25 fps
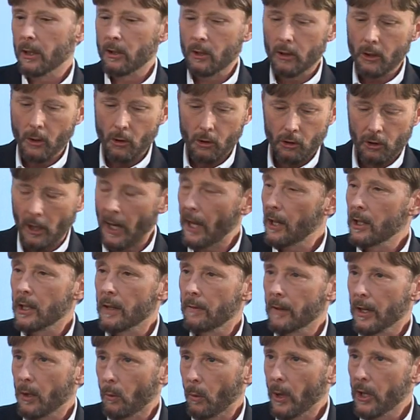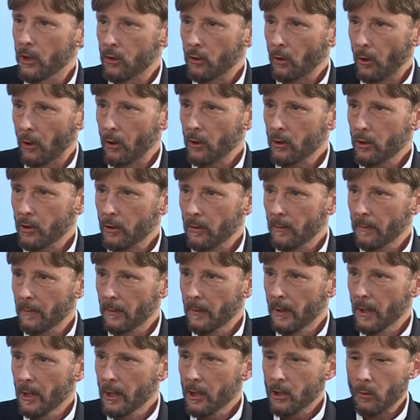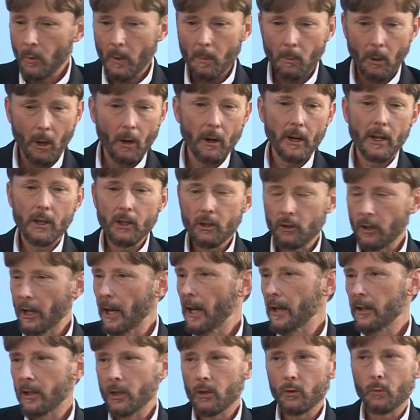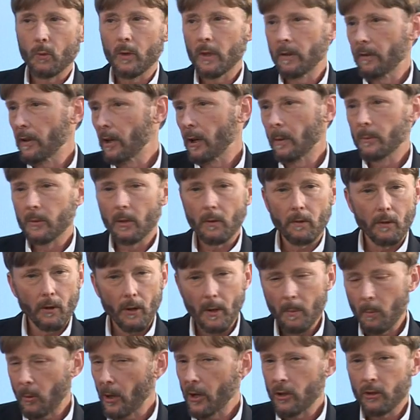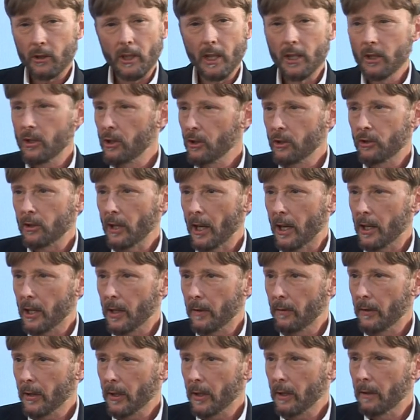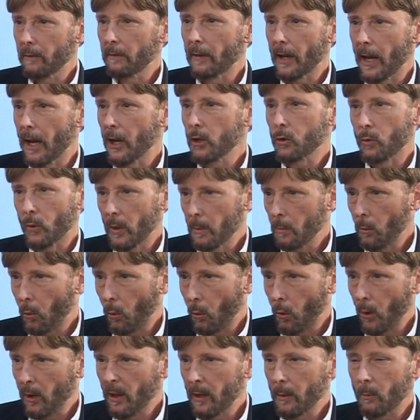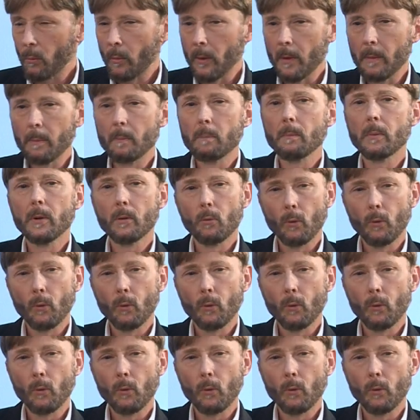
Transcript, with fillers: to do scientific research. So we brought in scientists. We developed a very prestigious scientific advisory board, and we put